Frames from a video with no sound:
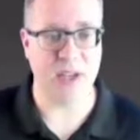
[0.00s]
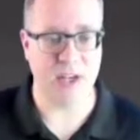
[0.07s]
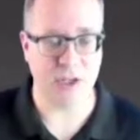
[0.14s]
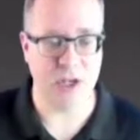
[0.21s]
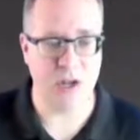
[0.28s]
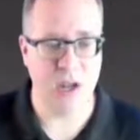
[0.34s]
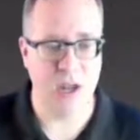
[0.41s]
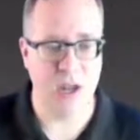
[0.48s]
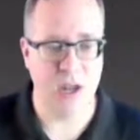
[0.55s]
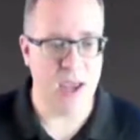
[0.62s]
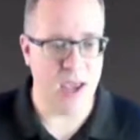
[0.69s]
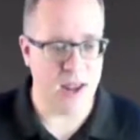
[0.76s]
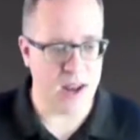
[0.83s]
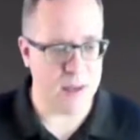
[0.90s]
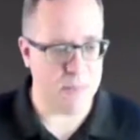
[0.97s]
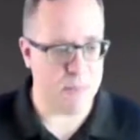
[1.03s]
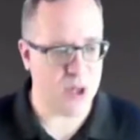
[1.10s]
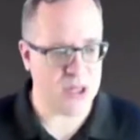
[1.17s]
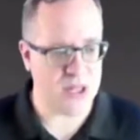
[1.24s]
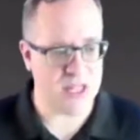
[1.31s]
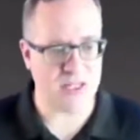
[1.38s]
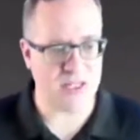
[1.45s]
application? And I
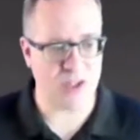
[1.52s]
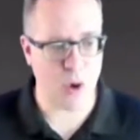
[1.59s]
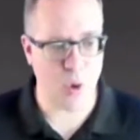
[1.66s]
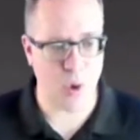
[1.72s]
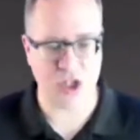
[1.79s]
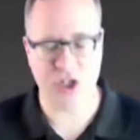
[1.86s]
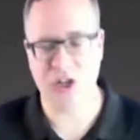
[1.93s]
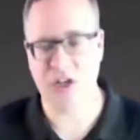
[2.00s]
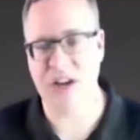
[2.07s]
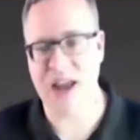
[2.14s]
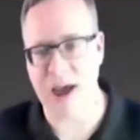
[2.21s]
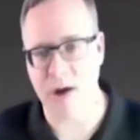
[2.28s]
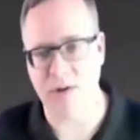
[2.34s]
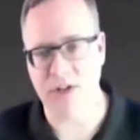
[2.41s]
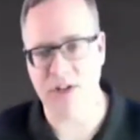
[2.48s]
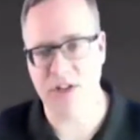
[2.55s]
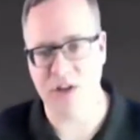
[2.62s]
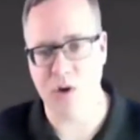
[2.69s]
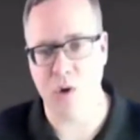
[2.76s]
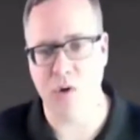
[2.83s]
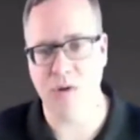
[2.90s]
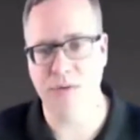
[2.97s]
put this question out to
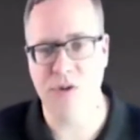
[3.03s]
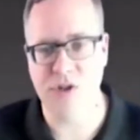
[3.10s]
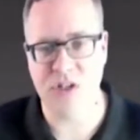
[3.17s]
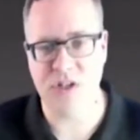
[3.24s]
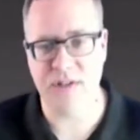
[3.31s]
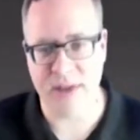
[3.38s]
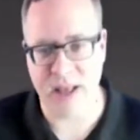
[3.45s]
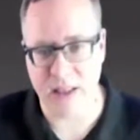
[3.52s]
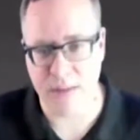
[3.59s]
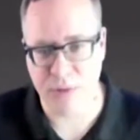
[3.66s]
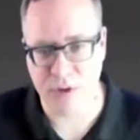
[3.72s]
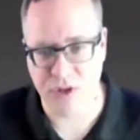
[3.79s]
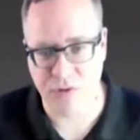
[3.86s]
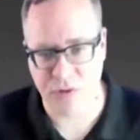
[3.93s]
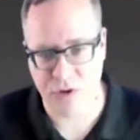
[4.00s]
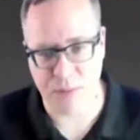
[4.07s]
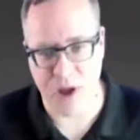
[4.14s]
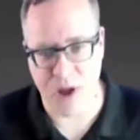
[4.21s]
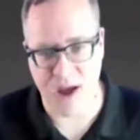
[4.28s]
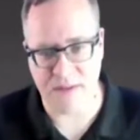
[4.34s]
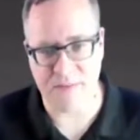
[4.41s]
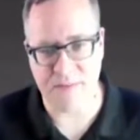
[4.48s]
the Cold Fusion Developers Group
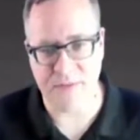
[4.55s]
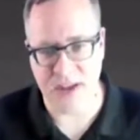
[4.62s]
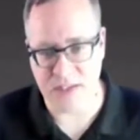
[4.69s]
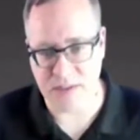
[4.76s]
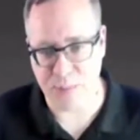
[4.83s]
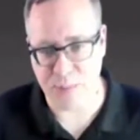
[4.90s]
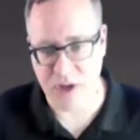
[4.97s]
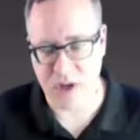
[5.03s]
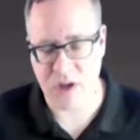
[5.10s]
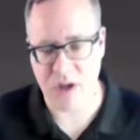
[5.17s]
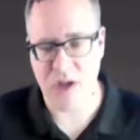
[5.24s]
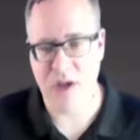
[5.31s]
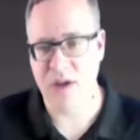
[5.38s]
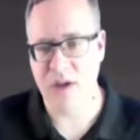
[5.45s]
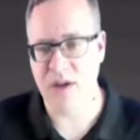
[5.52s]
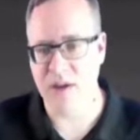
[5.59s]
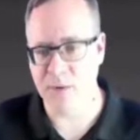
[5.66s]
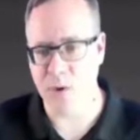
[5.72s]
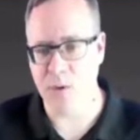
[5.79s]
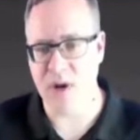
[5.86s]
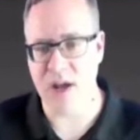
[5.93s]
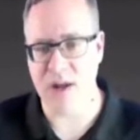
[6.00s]
on Facebook. If
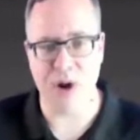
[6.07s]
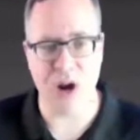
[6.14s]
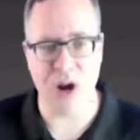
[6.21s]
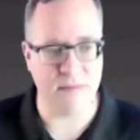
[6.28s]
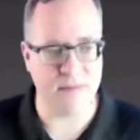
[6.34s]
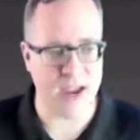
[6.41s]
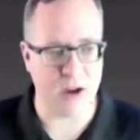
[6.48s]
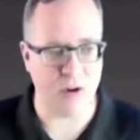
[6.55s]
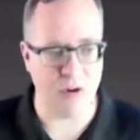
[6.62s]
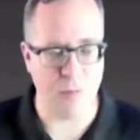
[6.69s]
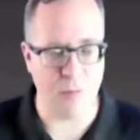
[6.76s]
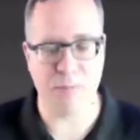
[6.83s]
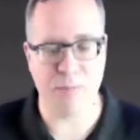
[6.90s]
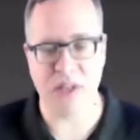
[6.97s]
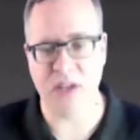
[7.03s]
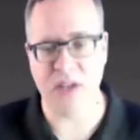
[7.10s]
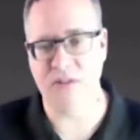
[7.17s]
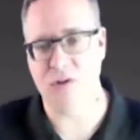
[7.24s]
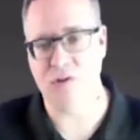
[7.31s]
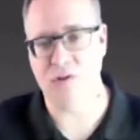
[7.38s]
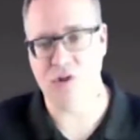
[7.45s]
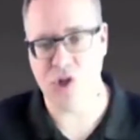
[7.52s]
you are not a part of that group,
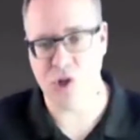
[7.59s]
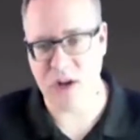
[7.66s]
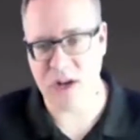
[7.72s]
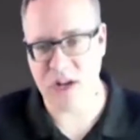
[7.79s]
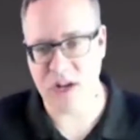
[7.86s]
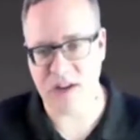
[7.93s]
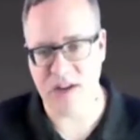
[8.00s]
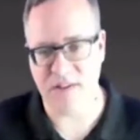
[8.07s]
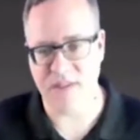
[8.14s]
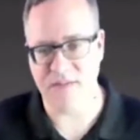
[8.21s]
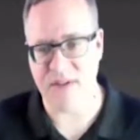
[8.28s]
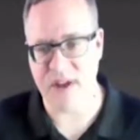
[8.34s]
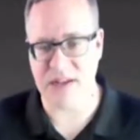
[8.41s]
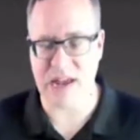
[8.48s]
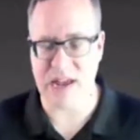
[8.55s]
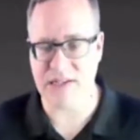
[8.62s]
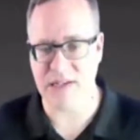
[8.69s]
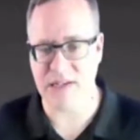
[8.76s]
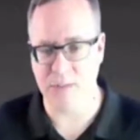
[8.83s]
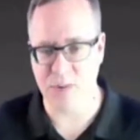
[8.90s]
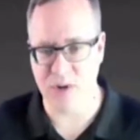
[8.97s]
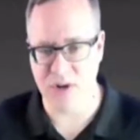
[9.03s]
please go join it. It is a
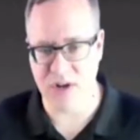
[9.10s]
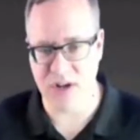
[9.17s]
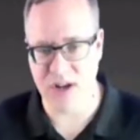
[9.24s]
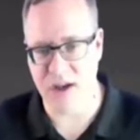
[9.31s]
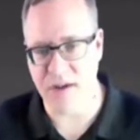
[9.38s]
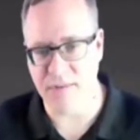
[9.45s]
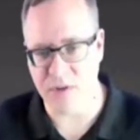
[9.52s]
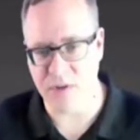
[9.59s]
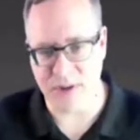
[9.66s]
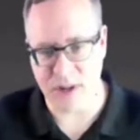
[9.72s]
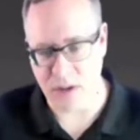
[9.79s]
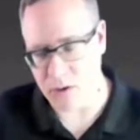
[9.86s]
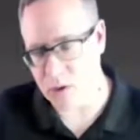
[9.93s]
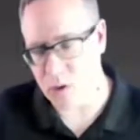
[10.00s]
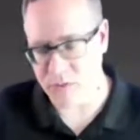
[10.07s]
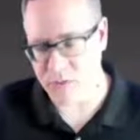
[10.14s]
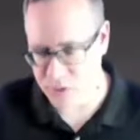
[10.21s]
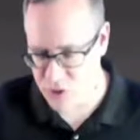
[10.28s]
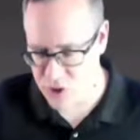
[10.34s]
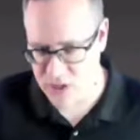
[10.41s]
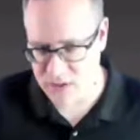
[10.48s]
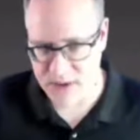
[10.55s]
fantastic community of your fellow Cold
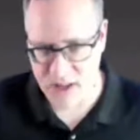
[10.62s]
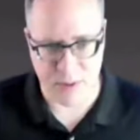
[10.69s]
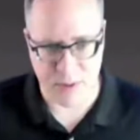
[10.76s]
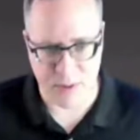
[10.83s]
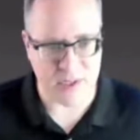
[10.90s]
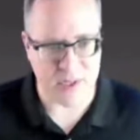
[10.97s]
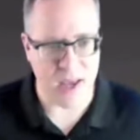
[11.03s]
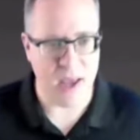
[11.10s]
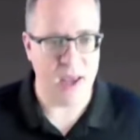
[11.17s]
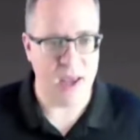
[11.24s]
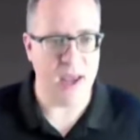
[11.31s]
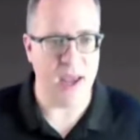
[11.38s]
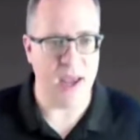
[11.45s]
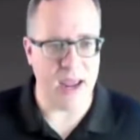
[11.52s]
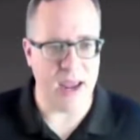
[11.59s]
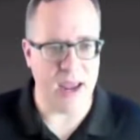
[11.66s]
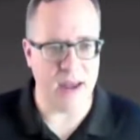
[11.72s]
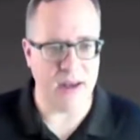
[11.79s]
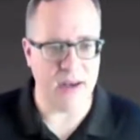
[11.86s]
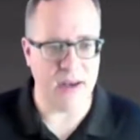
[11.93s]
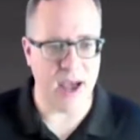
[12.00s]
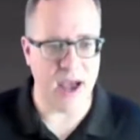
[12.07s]
Fusion developers.
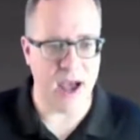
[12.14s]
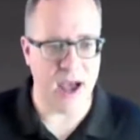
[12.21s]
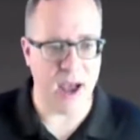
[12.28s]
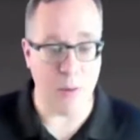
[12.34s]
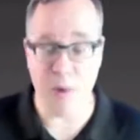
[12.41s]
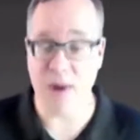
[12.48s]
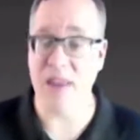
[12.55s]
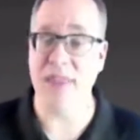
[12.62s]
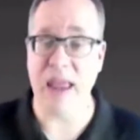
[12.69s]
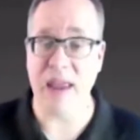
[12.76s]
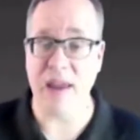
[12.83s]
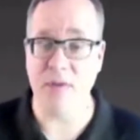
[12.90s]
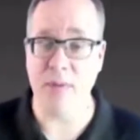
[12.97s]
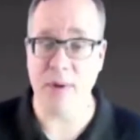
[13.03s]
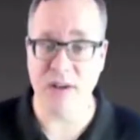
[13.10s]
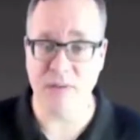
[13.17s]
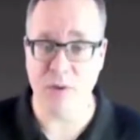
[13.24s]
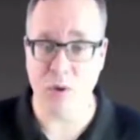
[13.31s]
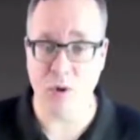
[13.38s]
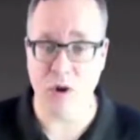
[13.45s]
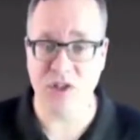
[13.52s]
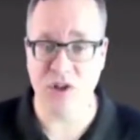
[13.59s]
And uh, I want to thank everybody, of
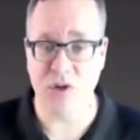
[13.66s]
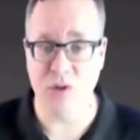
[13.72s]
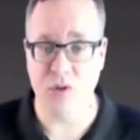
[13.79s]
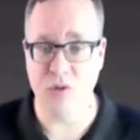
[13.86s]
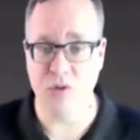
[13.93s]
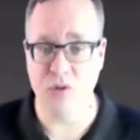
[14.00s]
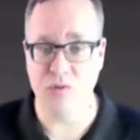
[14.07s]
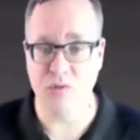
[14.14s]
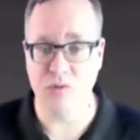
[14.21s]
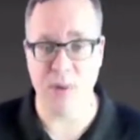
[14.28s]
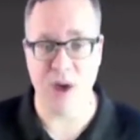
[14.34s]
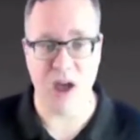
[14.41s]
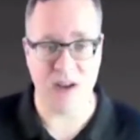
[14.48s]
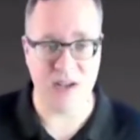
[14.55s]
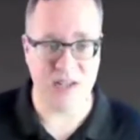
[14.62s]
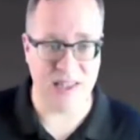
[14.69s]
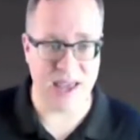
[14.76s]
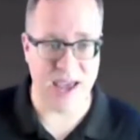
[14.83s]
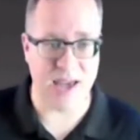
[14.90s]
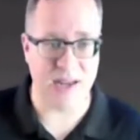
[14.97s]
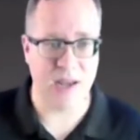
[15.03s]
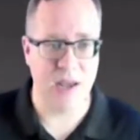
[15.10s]
course, who responded to
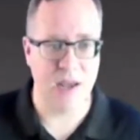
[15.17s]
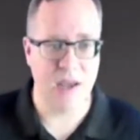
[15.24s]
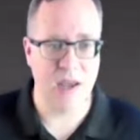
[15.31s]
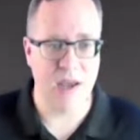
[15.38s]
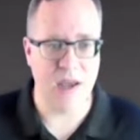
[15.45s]
that.